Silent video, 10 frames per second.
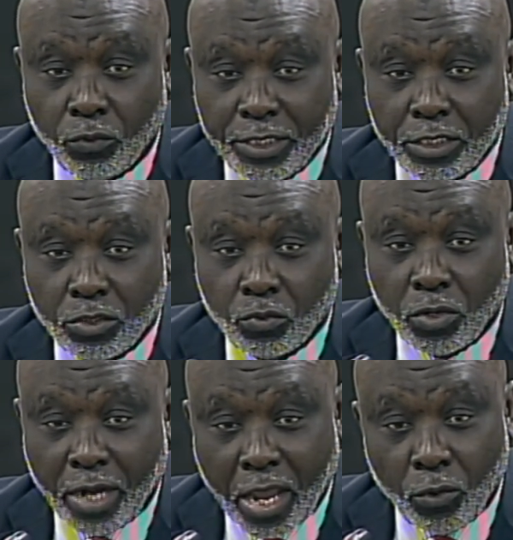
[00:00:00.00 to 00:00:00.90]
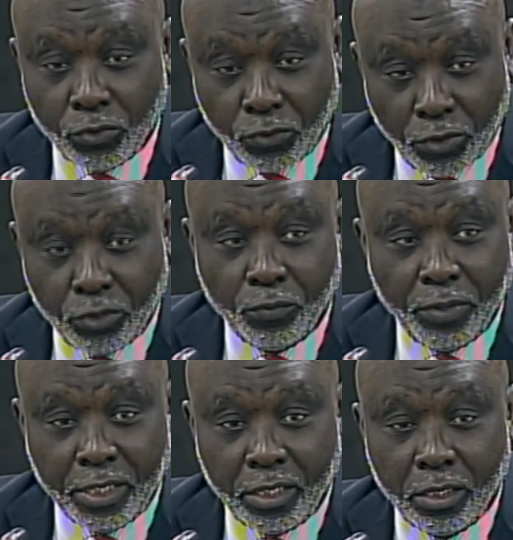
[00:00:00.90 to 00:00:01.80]
which is what I was going to
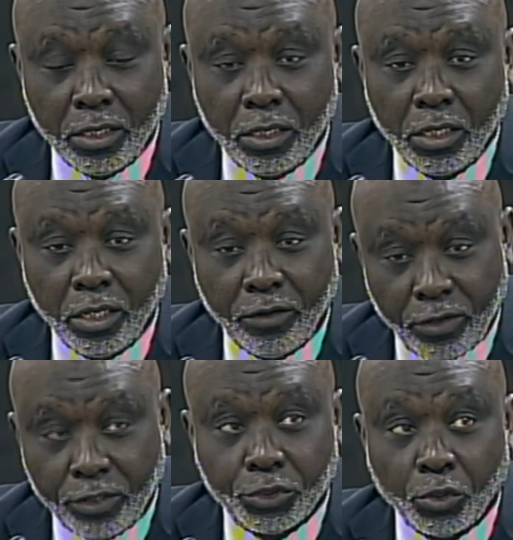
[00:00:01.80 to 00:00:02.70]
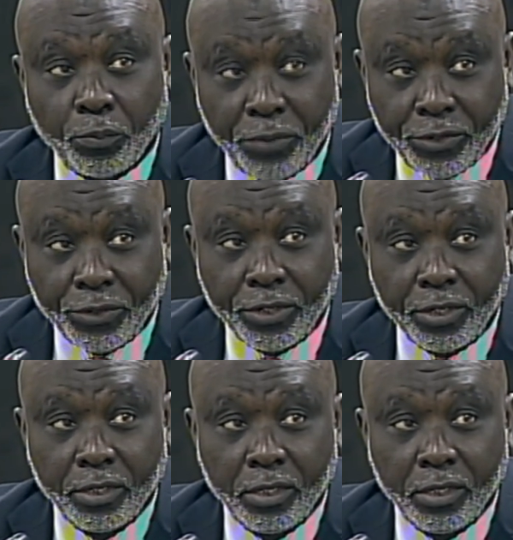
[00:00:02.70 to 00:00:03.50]
be in a very short period.